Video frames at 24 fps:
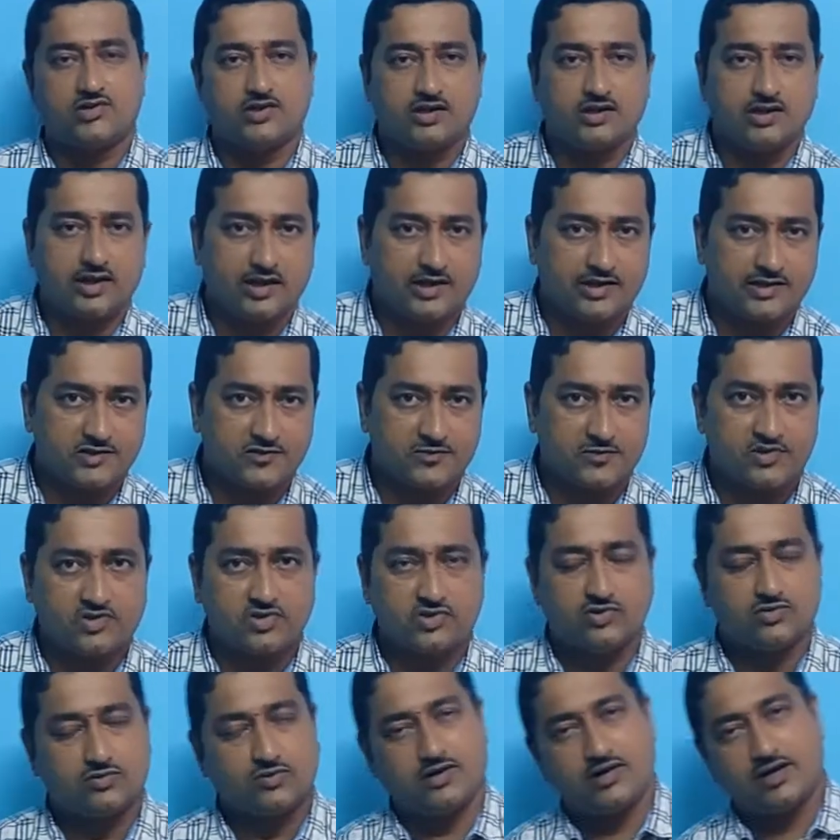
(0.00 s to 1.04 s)
direct speech
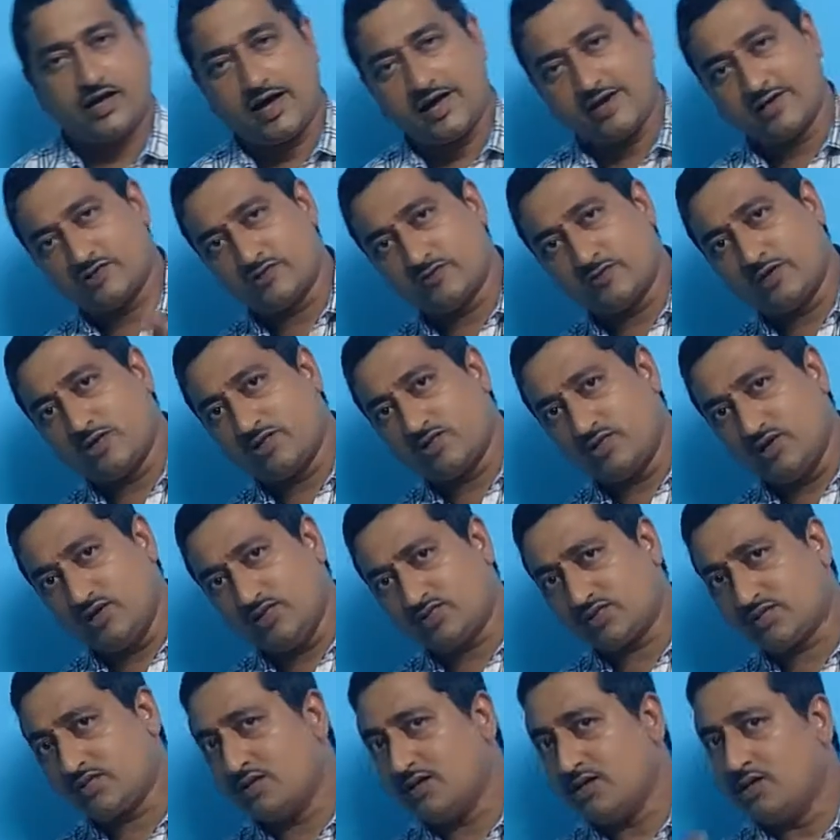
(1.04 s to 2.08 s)
into indirect speech
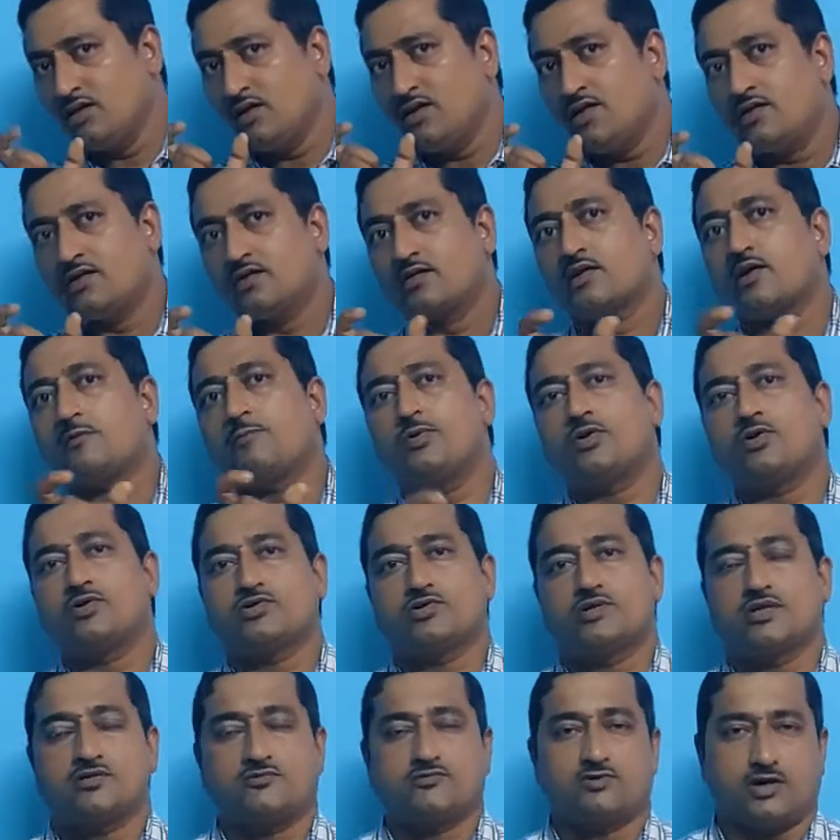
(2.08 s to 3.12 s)
is
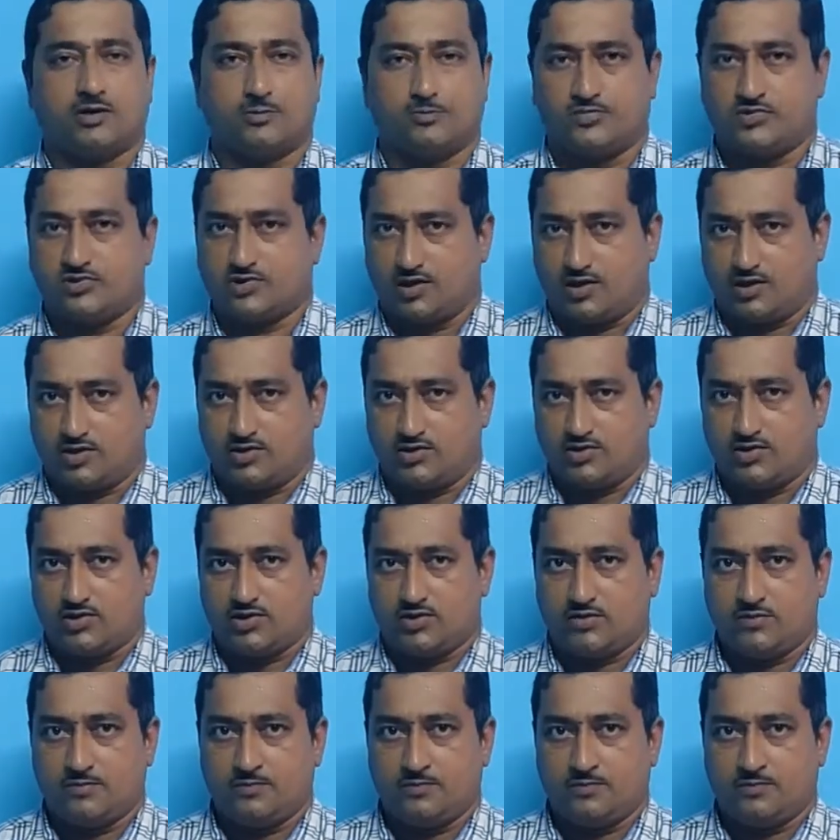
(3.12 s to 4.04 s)
reporting verb change.